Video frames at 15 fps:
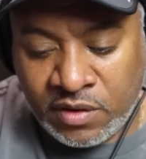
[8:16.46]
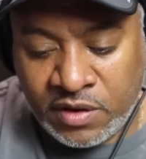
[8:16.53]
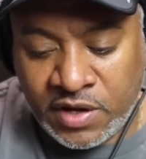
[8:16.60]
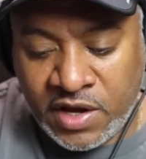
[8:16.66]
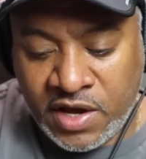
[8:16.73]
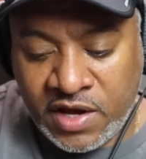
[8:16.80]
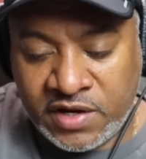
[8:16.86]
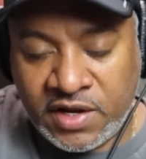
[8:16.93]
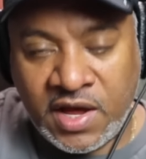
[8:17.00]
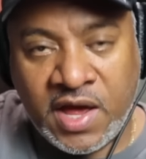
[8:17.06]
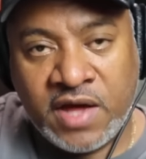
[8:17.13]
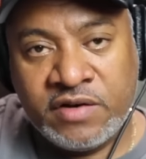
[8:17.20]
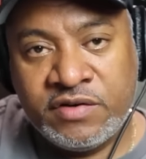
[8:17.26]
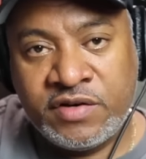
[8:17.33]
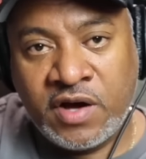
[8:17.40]
And it
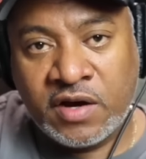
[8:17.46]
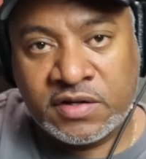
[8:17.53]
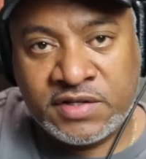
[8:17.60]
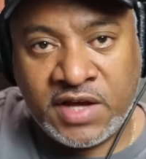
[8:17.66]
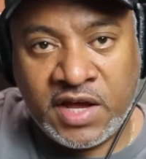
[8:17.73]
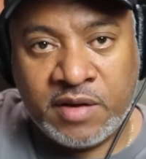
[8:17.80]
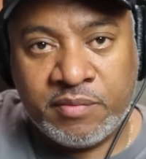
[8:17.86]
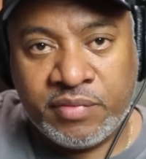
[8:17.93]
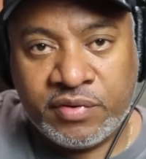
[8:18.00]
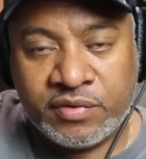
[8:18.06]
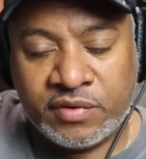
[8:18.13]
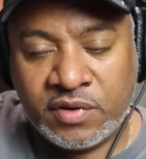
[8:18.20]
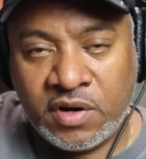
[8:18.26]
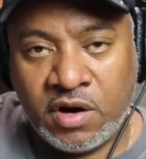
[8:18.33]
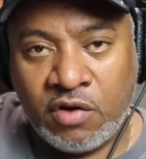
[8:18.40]
had duct tape
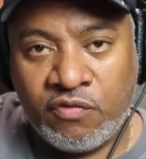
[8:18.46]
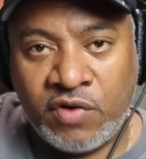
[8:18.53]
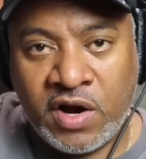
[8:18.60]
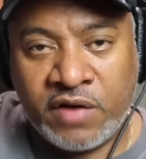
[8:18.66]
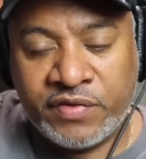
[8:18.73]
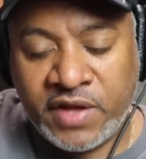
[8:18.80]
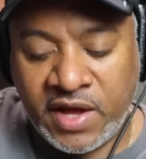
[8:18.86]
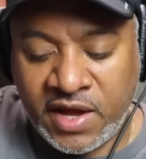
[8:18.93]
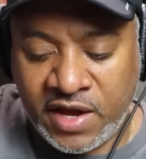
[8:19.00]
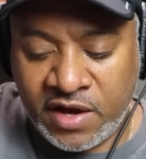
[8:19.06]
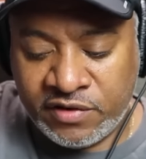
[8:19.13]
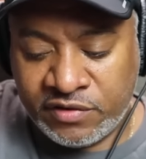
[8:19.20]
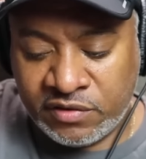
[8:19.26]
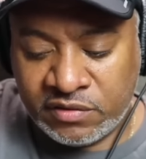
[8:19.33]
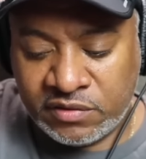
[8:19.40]
around the
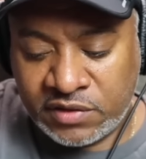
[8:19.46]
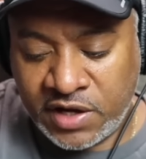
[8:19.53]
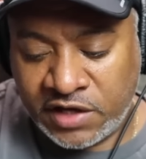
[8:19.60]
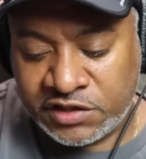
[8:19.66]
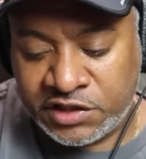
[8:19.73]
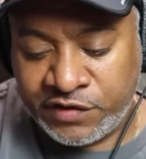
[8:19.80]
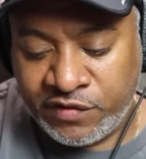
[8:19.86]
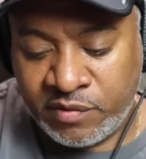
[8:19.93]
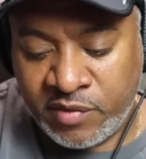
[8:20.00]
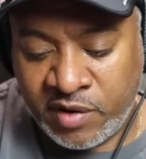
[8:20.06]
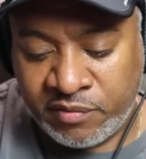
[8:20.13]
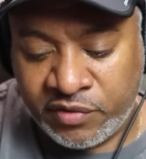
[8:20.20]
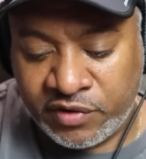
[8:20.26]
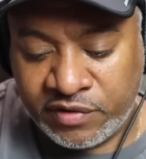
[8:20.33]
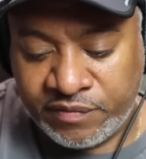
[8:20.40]
handle, as she
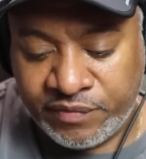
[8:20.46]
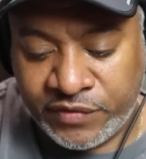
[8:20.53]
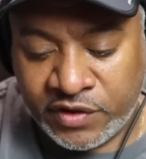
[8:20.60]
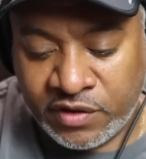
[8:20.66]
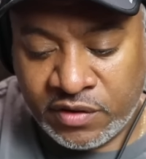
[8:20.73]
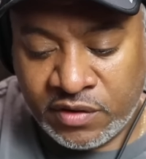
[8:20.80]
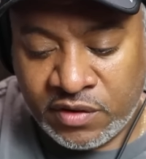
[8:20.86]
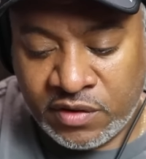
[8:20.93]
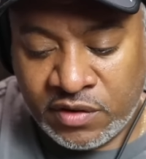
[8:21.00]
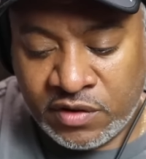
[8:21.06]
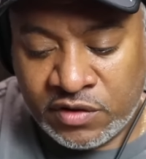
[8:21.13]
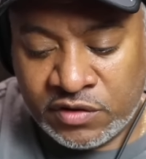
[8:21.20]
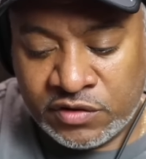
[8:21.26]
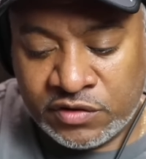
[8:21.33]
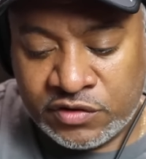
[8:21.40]
remembered.
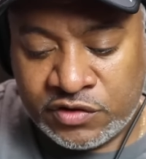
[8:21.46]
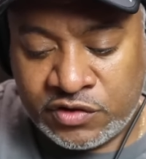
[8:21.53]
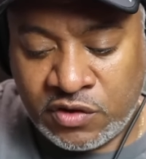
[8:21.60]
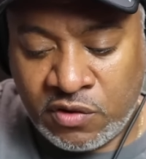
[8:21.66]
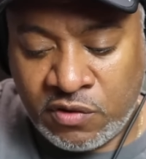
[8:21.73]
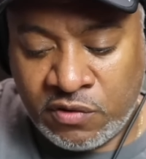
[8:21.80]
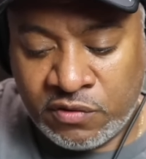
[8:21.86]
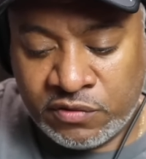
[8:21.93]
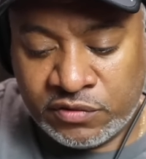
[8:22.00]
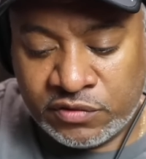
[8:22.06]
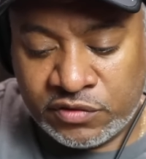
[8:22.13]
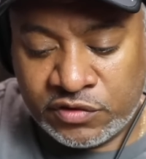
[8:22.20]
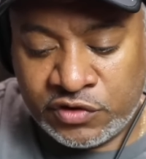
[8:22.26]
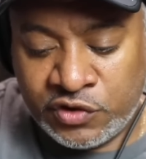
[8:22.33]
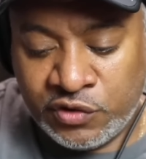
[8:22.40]
So
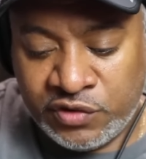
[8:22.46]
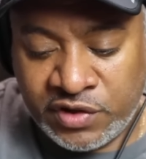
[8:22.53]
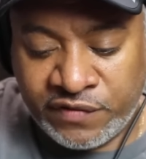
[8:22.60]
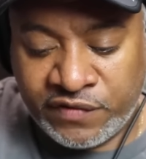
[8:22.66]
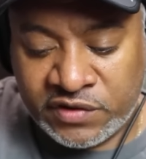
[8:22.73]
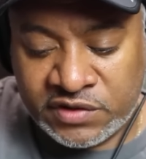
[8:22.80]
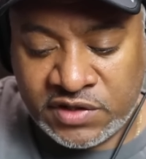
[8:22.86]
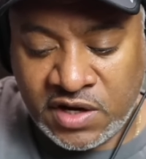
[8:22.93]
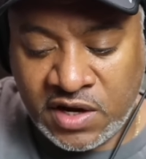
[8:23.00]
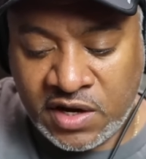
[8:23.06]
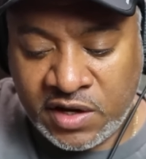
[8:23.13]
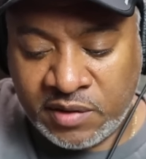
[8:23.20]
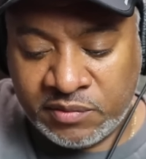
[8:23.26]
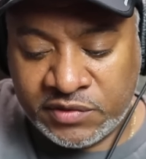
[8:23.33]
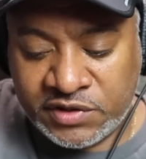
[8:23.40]
two different
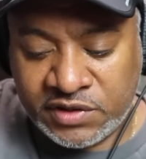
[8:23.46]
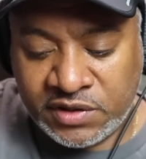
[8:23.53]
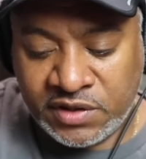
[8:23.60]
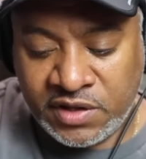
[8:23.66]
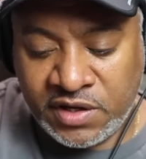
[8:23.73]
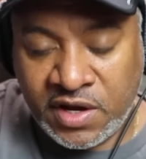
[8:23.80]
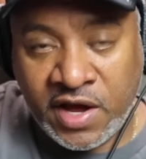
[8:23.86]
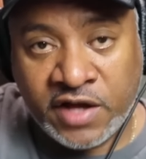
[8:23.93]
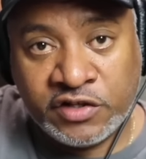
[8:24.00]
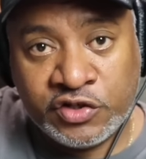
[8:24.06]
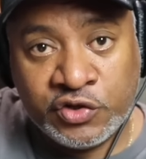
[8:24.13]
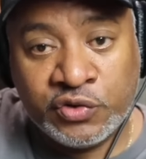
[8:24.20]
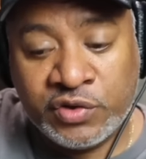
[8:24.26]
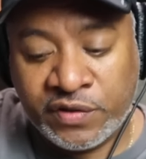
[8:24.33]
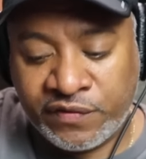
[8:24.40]
times, he had
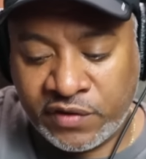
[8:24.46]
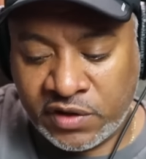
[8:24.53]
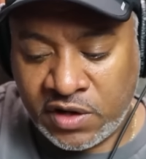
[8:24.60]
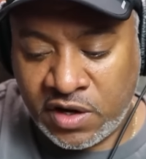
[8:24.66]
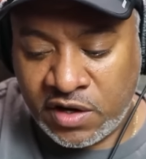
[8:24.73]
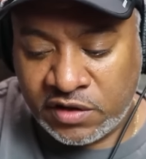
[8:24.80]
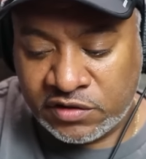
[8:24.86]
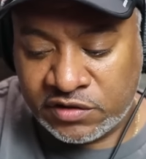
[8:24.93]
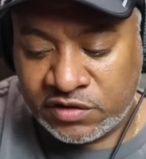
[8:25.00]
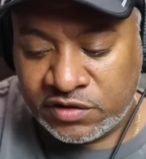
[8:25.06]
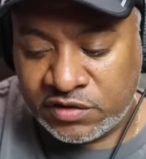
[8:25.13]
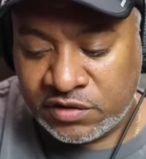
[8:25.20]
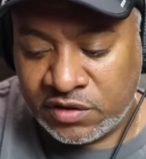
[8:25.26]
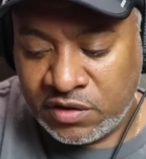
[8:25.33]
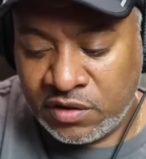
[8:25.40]
two different
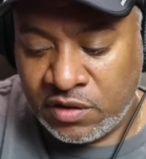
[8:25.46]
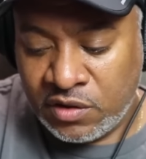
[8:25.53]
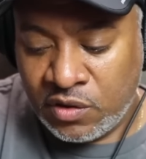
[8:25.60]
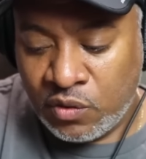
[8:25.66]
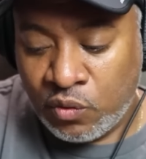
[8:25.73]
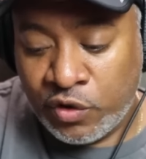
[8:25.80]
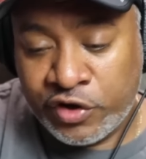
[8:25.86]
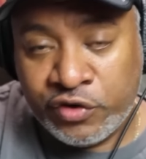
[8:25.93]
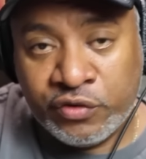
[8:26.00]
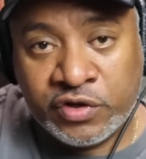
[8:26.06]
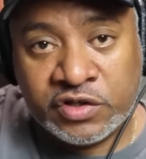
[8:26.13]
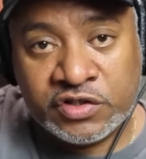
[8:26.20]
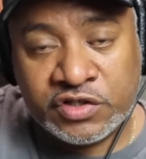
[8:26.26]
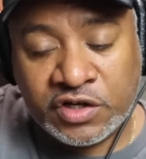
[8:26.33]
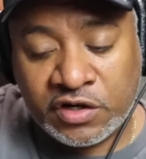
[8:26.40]
guns. Were you
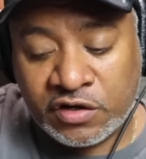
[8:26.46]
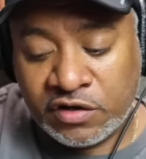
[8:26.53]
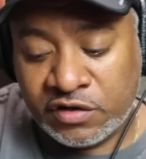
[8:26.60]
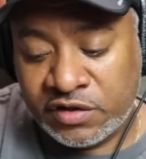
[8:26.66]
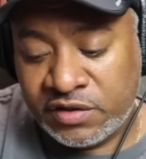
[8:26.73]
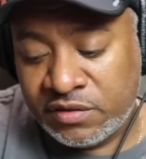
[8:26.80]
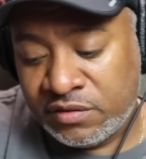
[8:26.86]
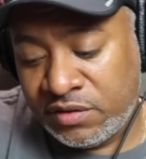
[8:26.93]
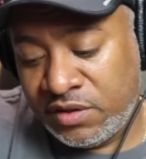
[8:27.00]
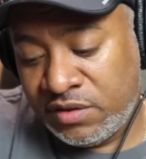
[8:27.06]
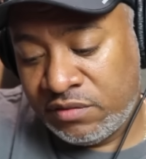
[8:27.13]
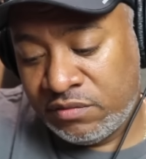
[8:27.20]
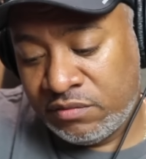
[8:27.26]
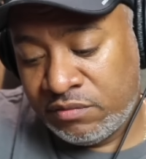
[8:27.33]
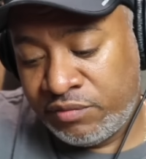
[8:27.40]
concerned?
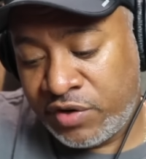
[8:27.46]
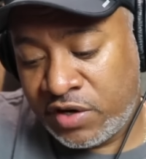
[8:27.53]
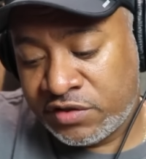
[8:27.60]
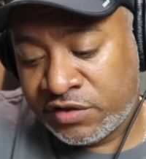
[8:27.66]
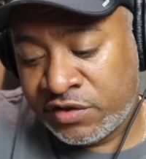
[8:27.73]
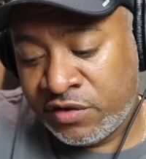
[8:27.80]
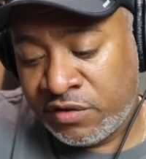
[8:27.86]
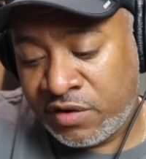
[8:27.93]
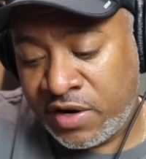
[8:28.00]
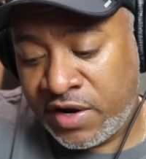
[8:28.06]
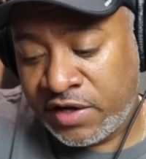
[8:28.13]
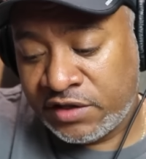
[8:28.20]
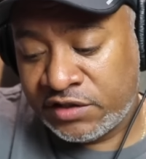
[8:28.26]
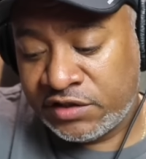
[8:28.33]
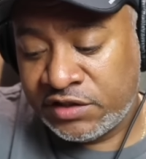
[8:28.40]
Prosecutor
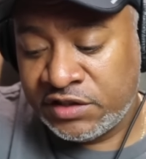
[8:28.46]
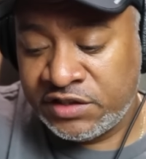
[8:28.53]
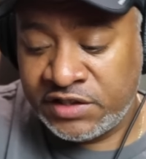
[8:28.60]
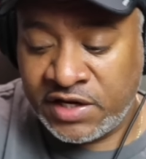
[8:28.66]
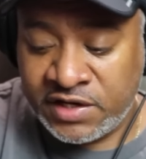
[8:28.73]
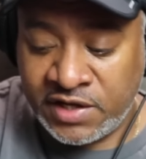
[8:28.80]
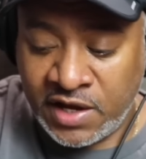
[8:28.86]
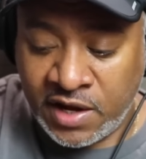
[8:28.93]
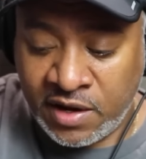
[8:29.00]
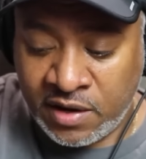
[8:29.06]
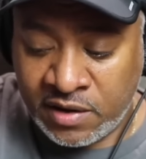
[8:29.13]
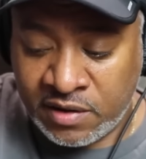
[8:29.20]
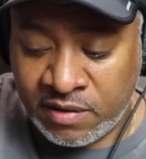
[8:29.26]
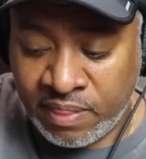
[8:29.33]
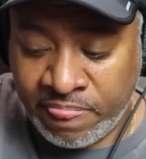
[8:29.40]
asked. She said,
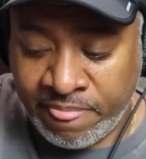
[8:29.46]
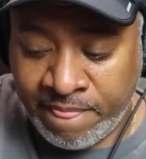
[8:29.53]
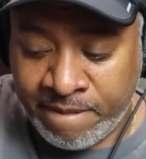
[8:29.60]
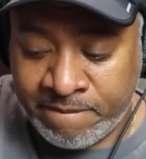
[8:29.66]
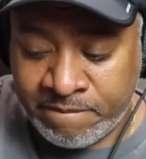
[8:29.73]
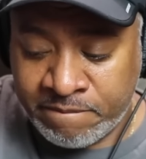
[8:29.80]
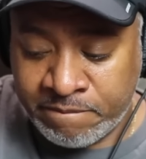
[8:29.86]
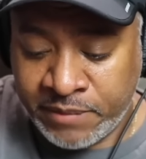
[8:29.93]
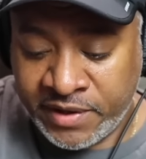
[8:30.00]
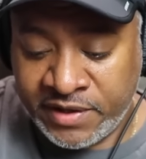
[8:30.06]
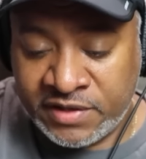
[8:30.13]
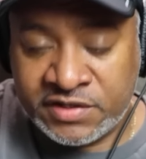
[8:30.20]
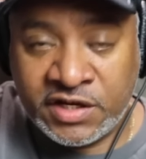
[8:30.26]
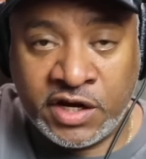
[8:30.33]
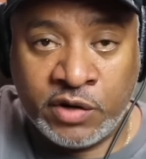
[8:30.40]
yeah. But
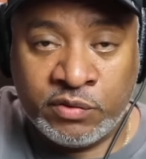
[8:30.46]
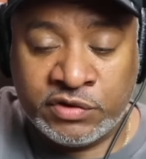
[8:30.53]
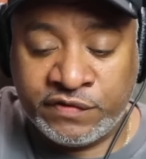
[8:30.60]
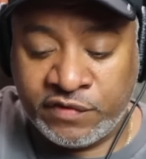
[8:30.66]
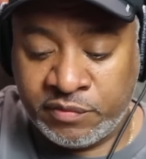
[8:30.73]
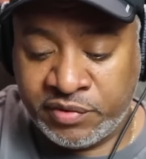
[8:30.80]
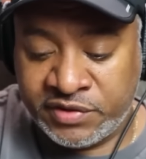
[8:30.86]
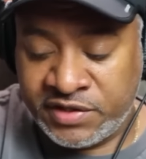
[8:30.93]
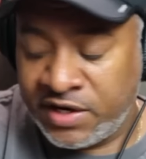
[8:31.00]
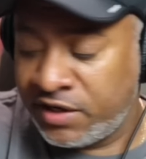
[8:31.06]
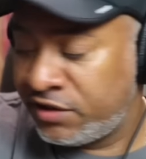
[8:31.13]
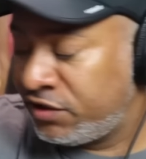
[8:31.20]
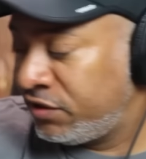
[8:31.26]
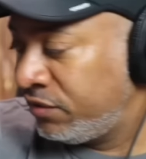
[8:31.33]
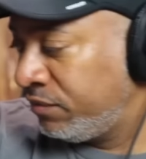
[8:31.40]
he said it was for
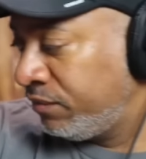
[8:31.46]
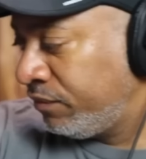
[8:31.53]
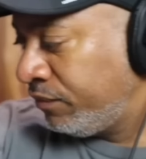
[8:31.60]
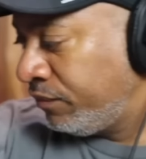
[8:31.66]
protection.